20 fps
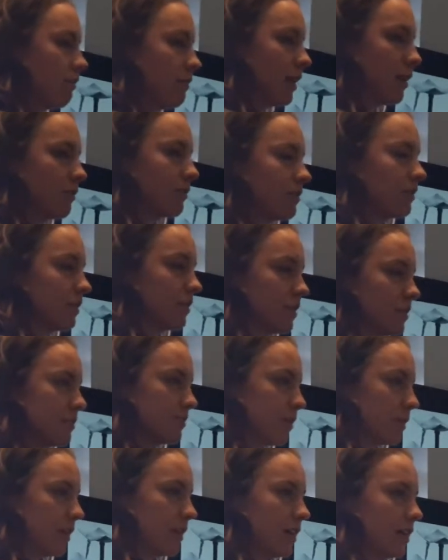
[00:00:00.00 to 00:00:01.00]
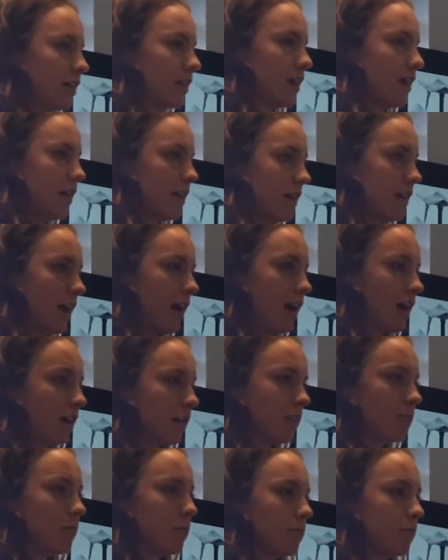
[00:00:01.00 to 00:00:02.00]
a fountain that's plain and then add
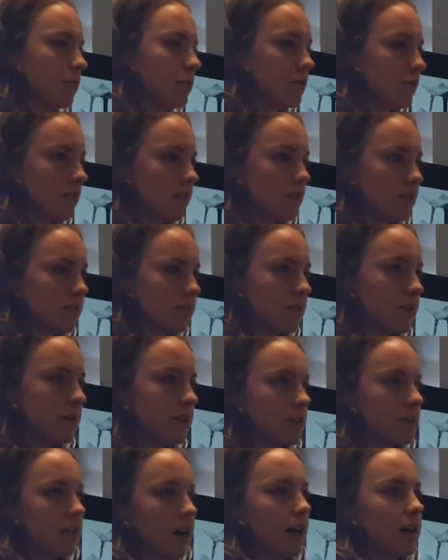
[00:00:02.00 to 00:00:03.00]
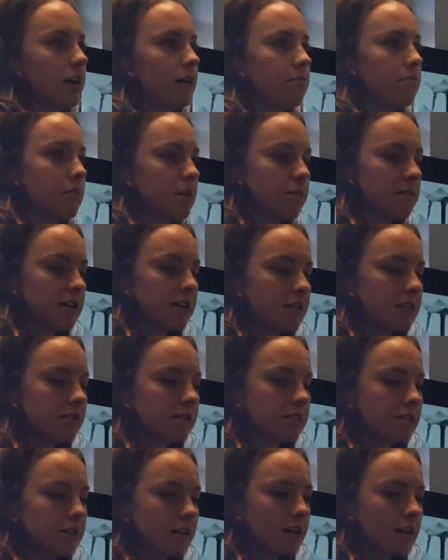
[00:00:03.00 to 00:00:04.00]
components onto it that mimic the
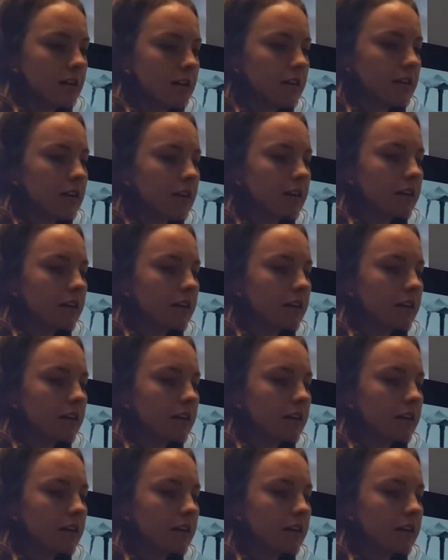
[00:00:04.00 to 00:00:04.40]
aesthetic.